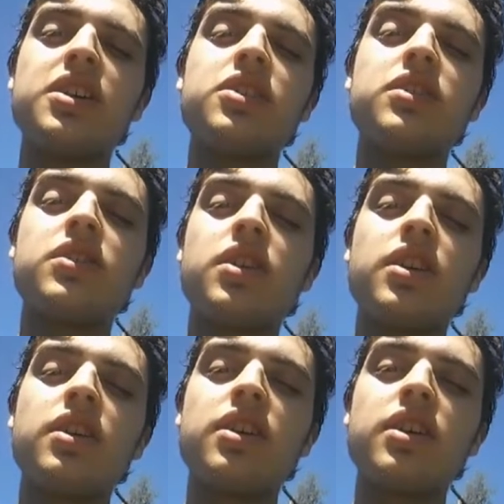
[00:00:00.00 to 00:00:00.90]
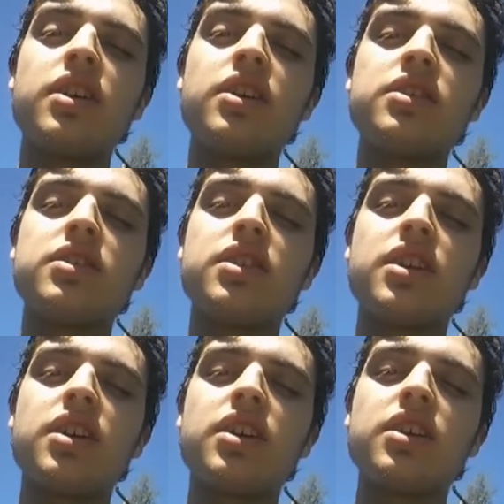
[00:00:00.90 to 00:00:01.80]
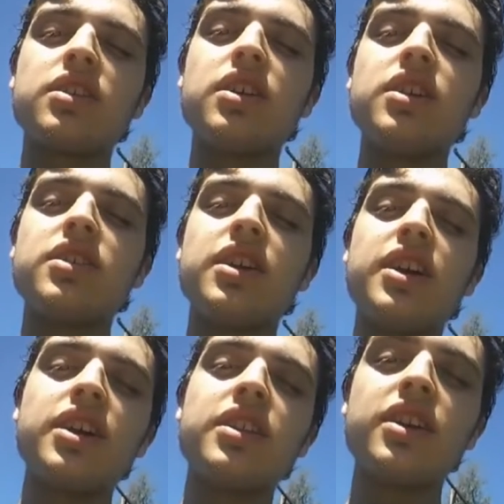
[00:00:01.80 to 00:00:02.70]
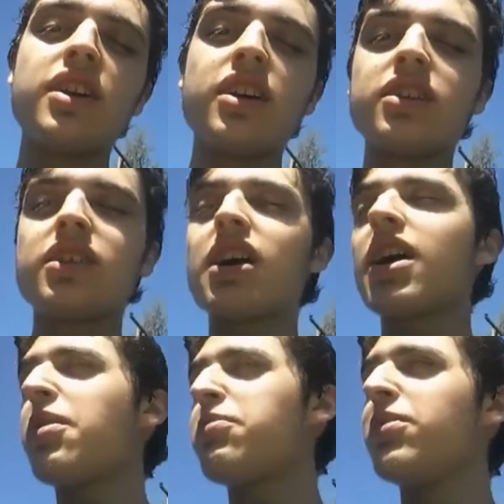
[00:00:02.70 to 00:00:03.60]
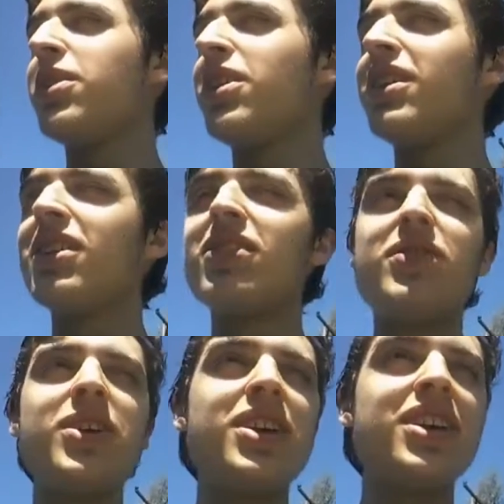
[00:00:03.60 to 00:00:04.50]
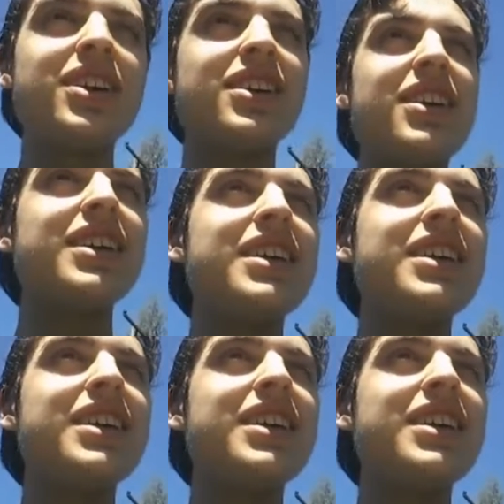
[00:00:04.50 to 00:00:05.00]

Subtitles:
Strange things are happening to me.